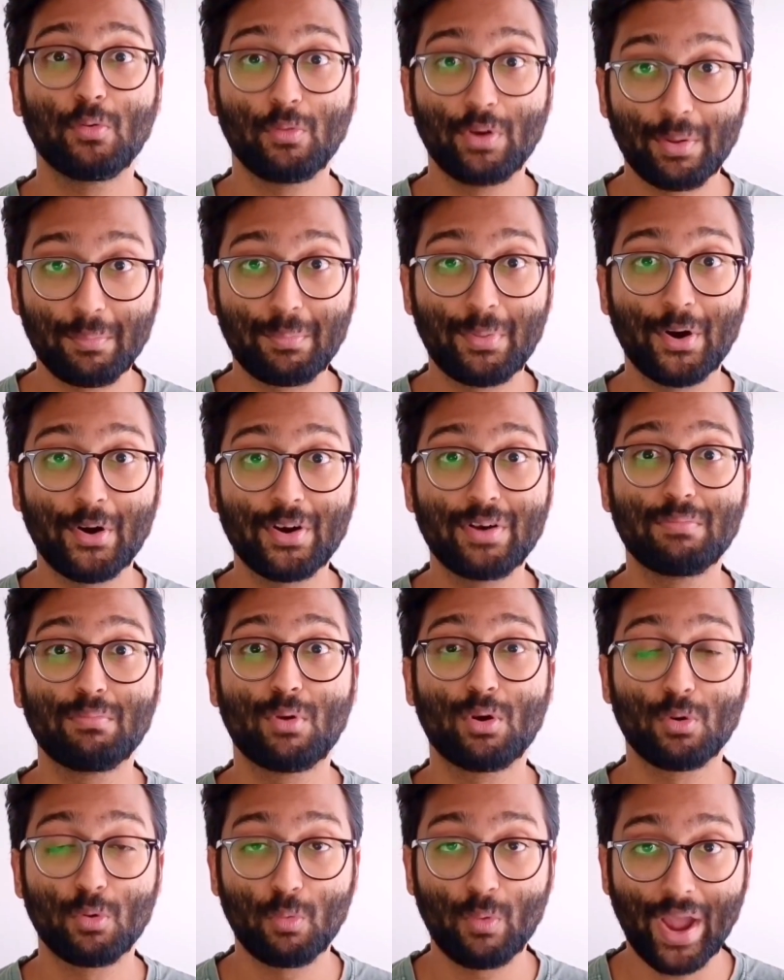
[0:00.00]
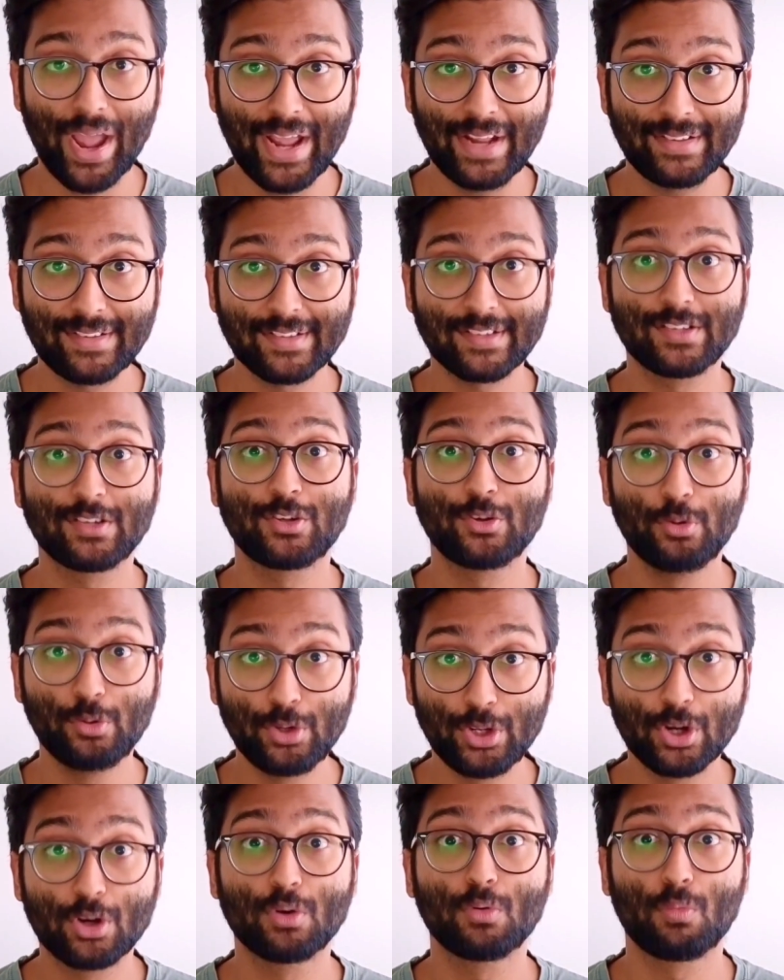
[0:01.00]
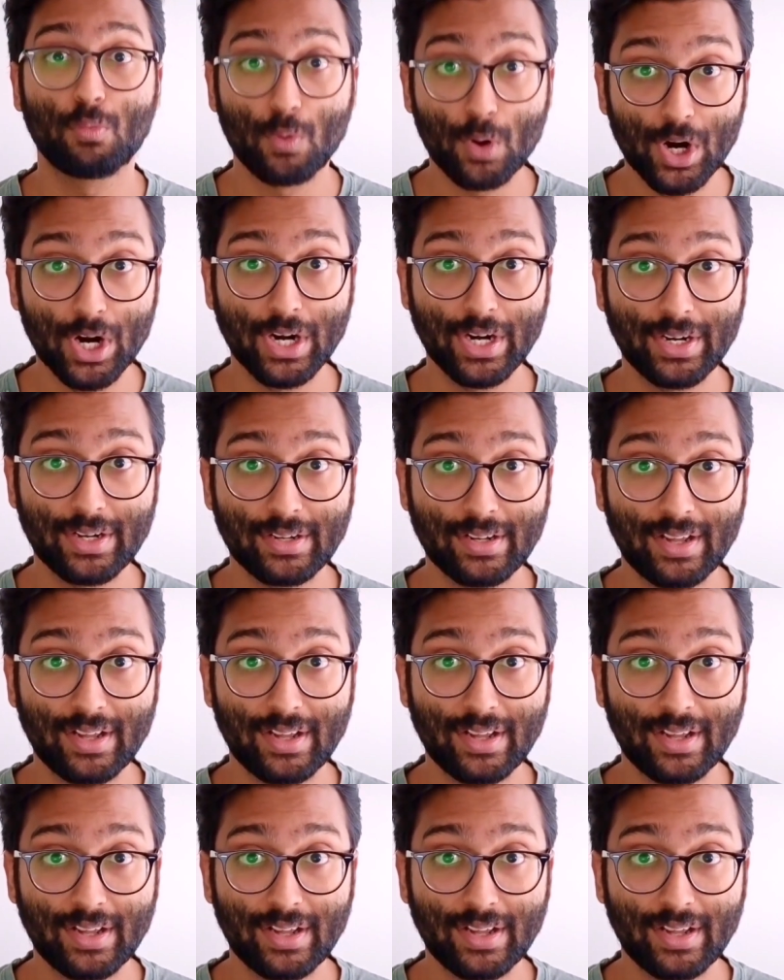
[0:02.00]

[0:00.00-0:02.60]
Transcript: will put more weight to your word.